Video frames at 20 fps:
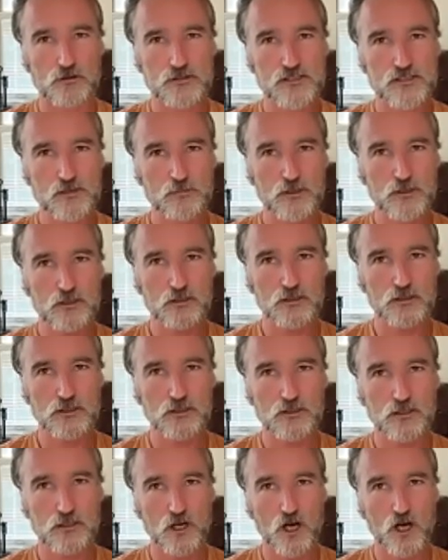
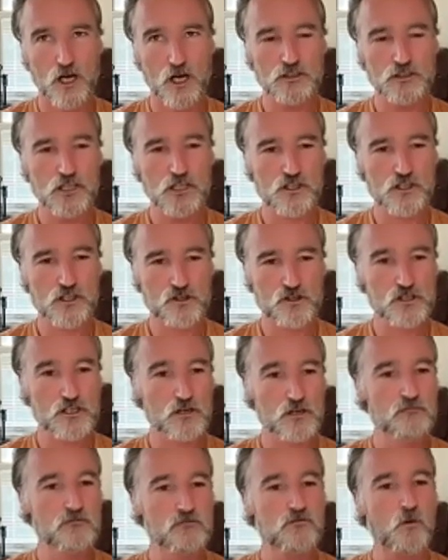typically unconscious
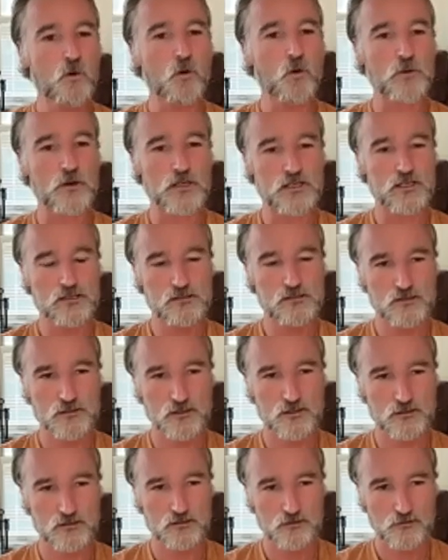conformity to it.